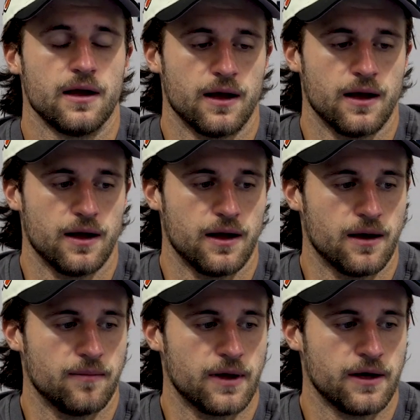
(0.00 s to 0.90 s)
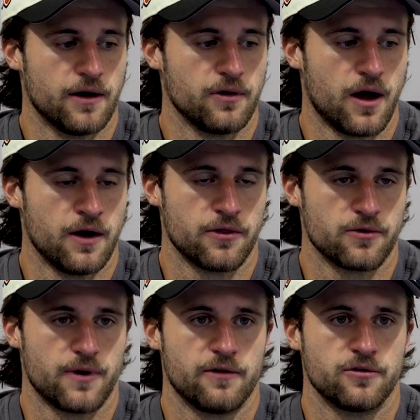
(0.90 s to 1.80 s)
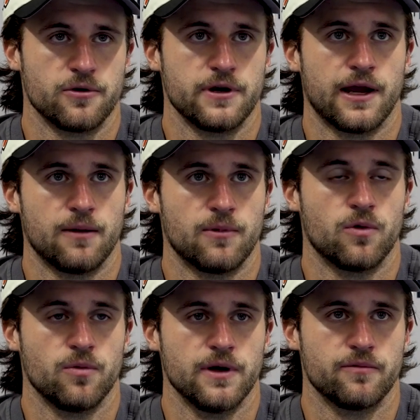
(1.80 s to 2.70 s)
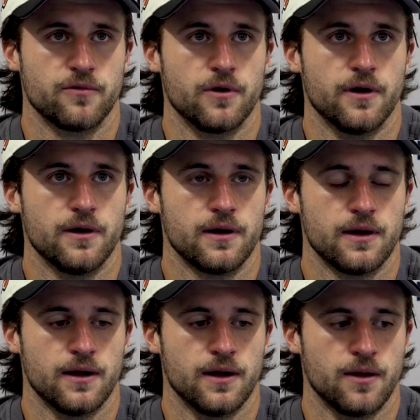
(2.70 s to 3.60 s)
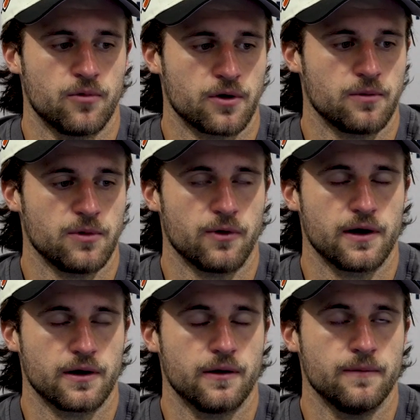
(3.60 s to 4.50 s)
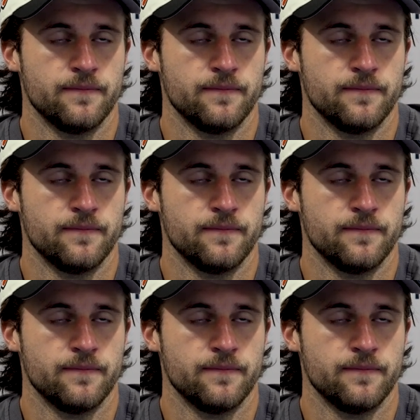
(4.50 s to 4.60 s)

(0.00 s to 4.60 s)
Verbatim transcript: Um, another, another rivalry game, and we'll be up for it. Um, we're going to be ready to go.